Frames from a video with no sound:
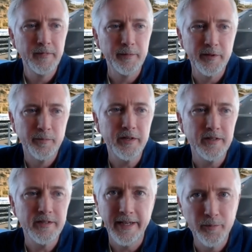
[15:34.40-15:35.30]
I mean, the body
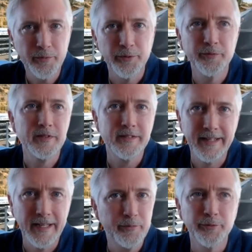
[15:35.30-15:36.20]
is hail-proof, it's
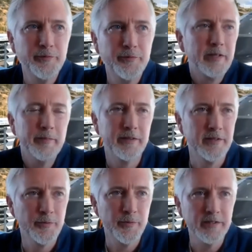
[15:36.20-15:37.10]
dent-proof. I mean,
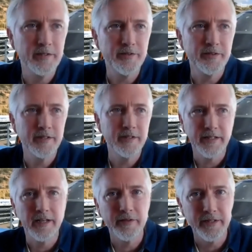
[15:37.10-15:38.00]
there's no reason it
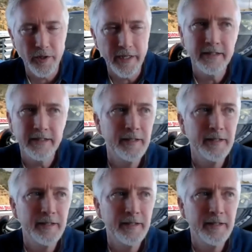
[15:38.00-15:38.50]
should ever degrade.